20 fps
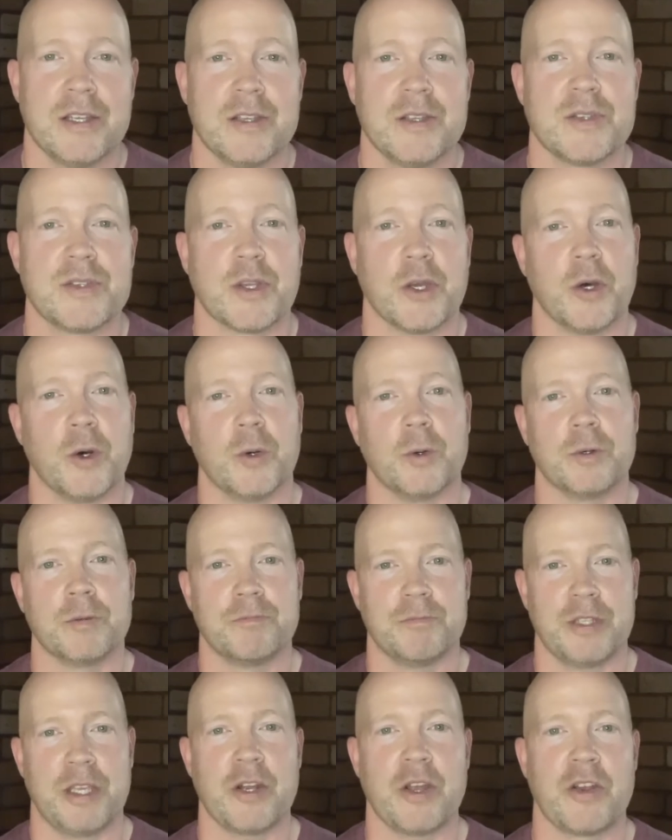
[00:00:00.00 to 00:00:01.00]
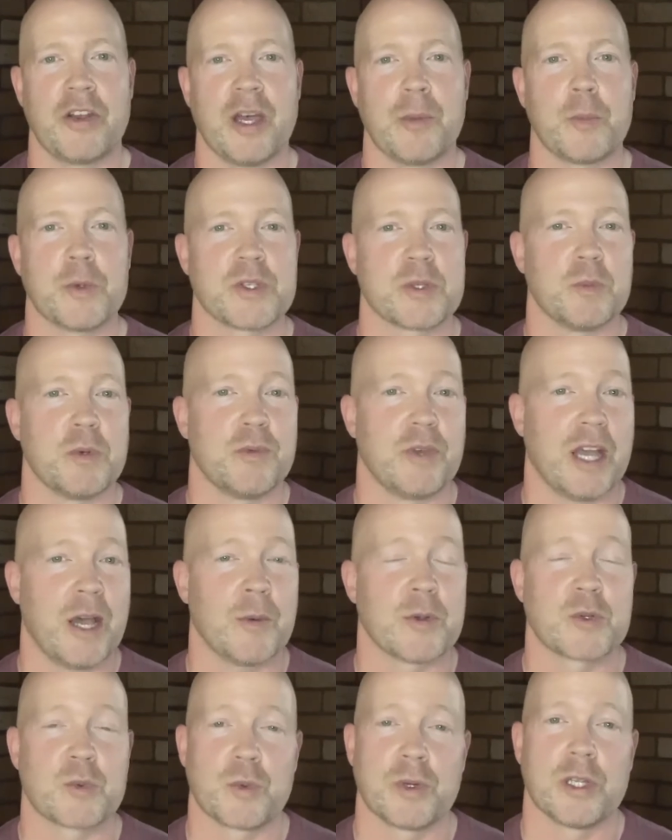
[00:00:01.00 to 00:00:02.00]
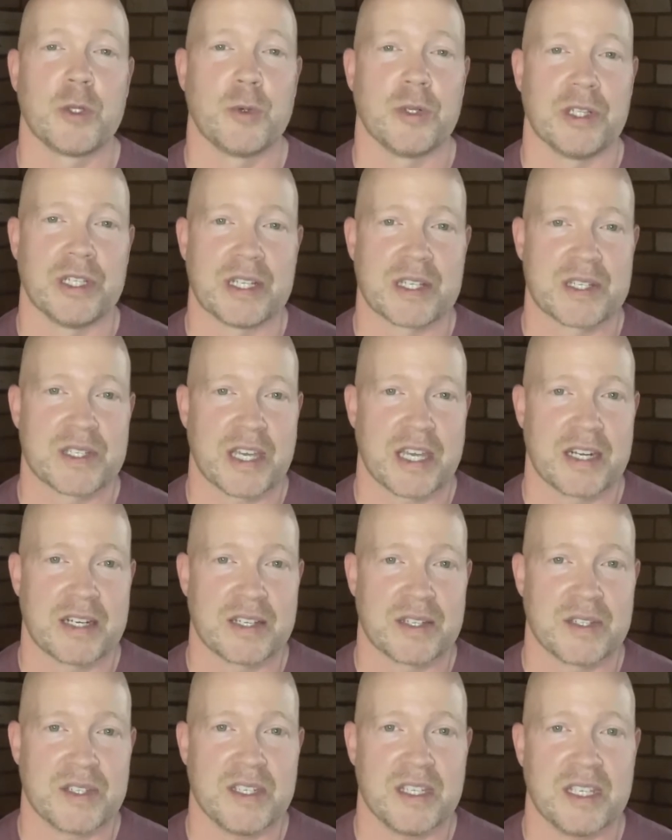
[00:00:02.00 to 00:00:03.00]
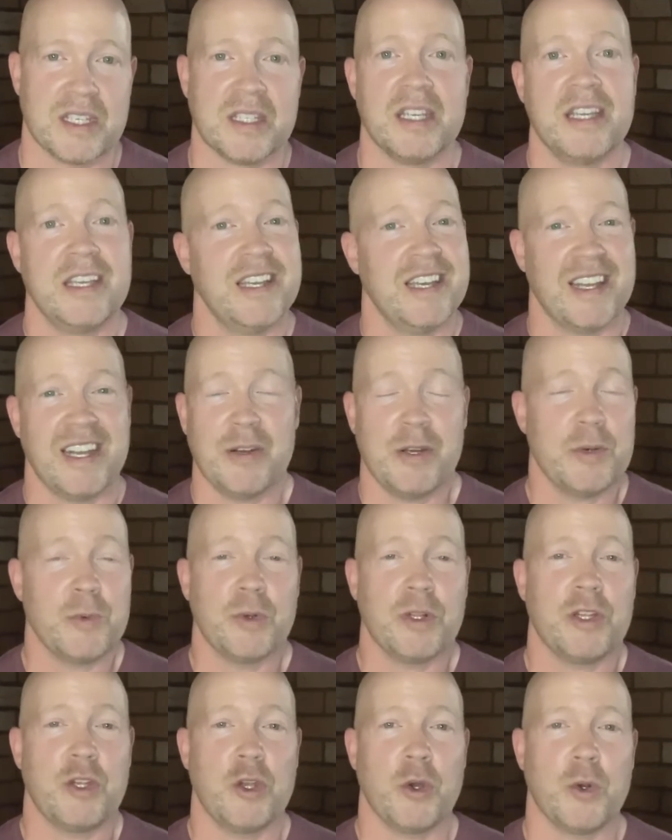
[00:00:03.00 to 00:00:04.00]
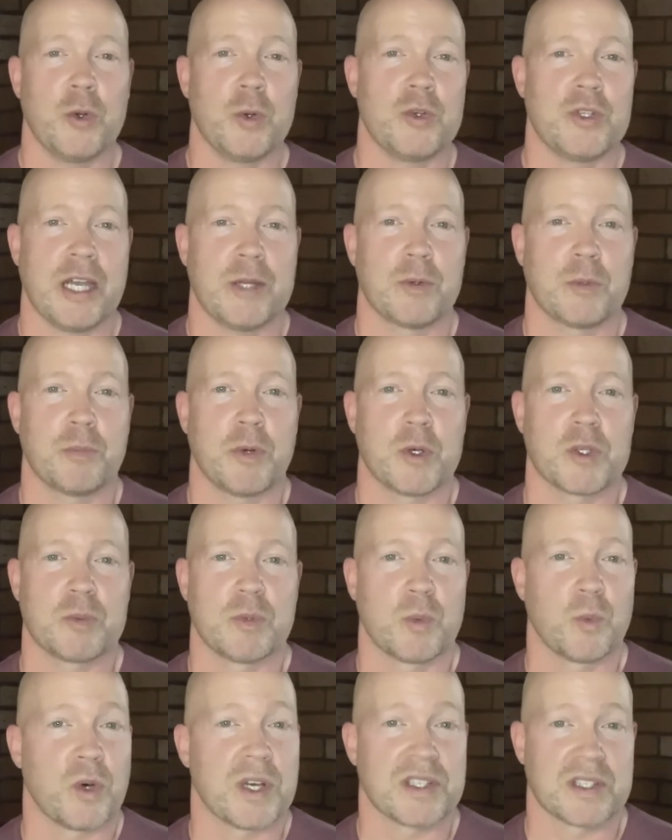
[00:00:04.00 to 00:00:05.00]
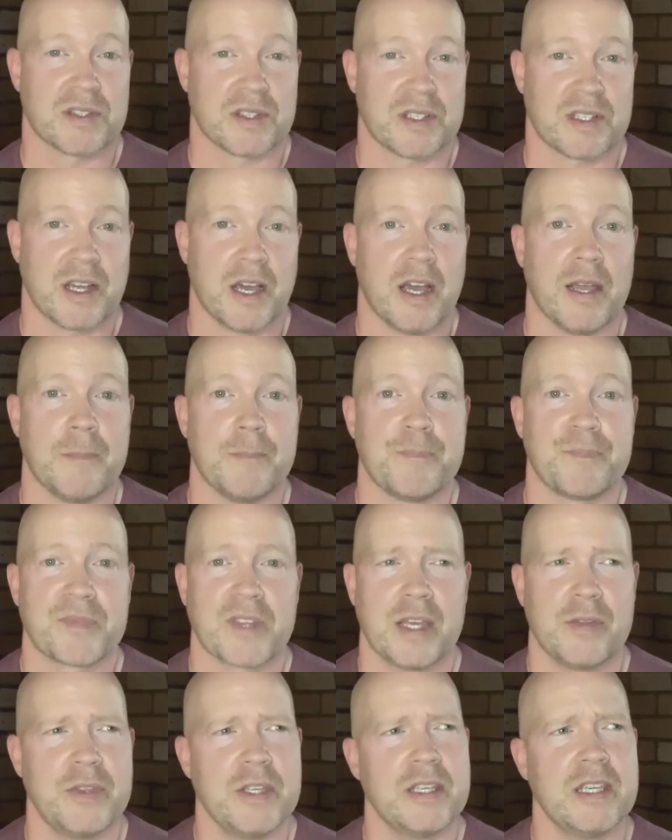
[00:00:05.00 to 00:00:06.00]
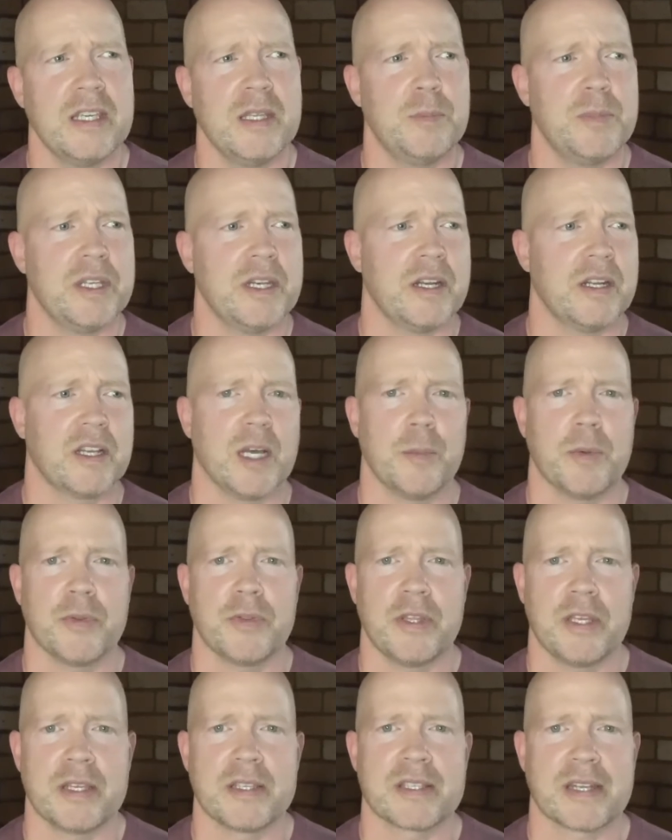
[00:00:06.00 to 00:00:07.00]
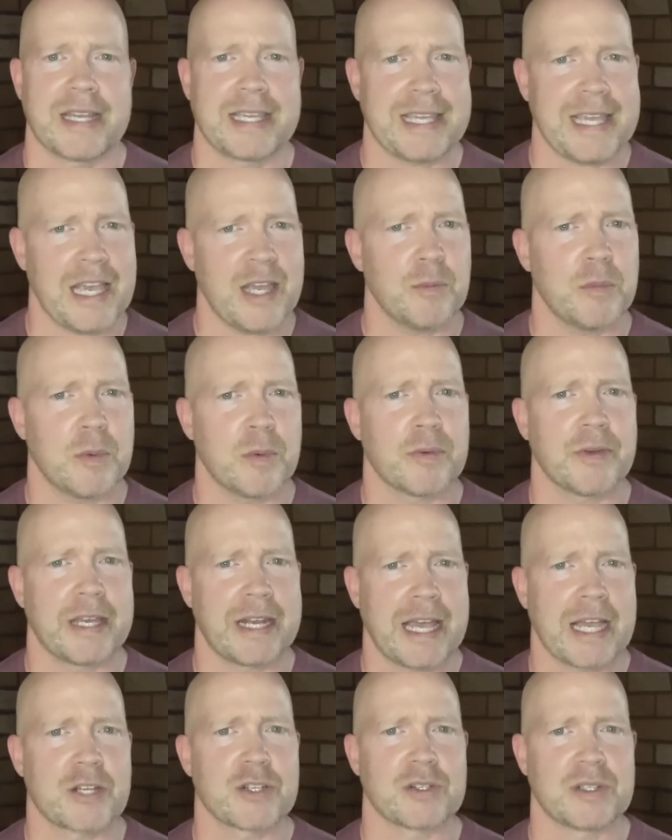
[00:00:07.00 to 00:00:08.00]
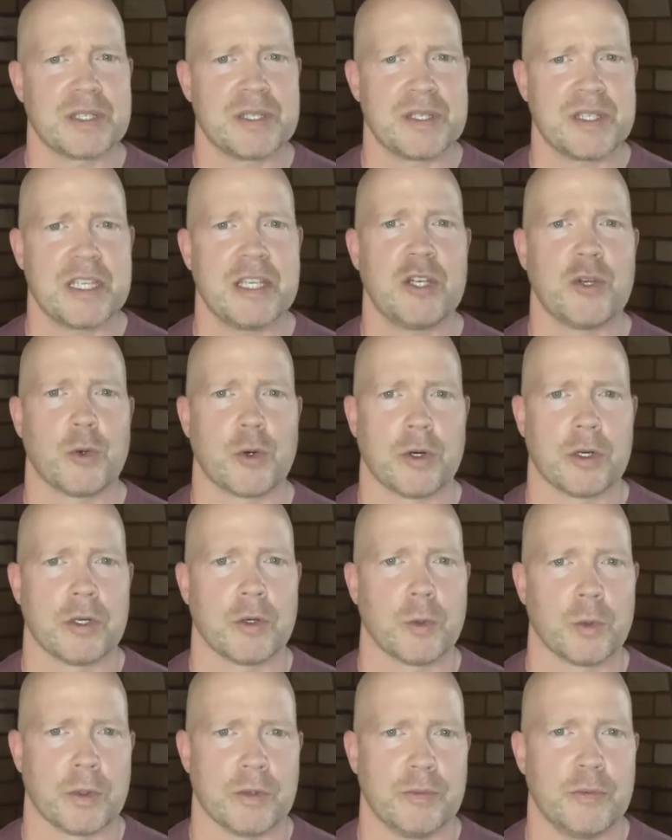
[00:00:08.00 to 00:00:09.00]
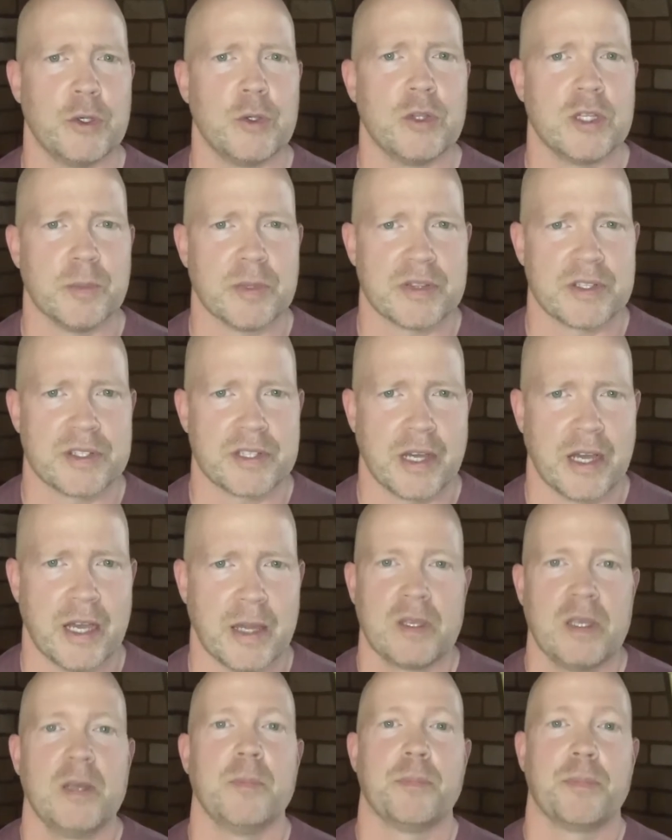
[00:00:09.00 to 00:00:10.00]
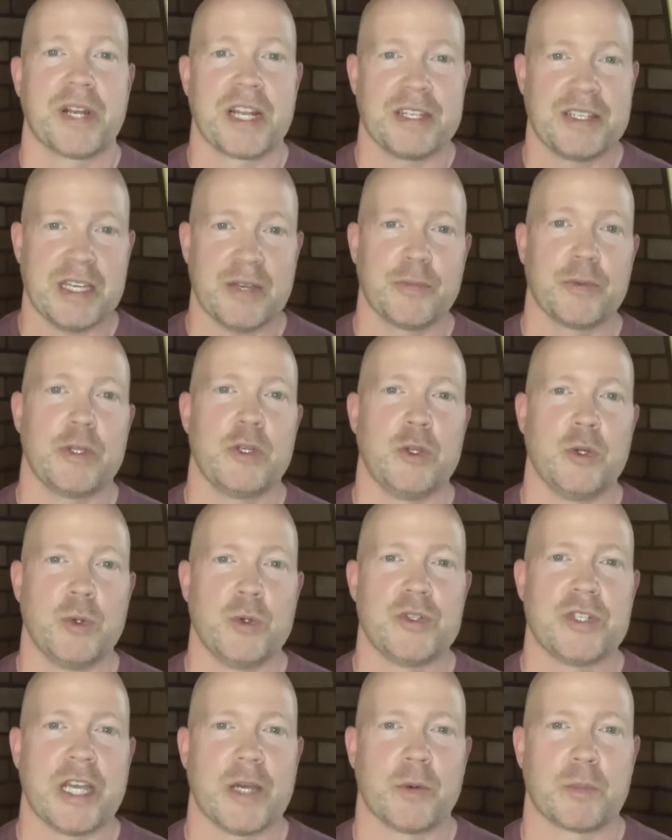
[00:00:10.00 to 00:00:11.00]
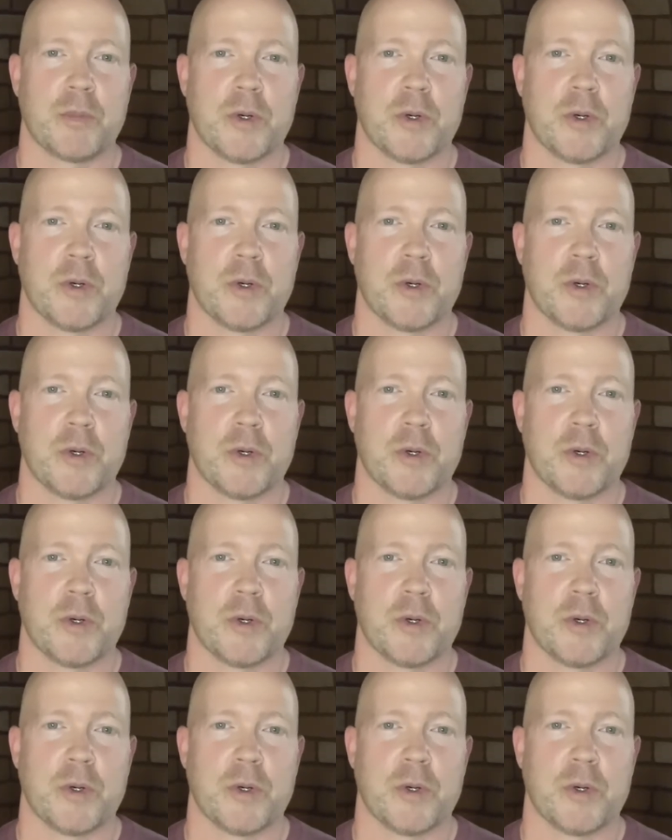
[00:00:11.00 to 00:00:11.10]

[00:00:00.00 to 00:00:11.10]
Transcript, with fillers: So Get On Up was a movie I was really, really excited to see. I didn't really know who Chadwick Boseman was at the time. I think he had been in a couple things, and I can't remember if I'd actually seen or, or reviewed them at the time, but I definitely knew who Chadwick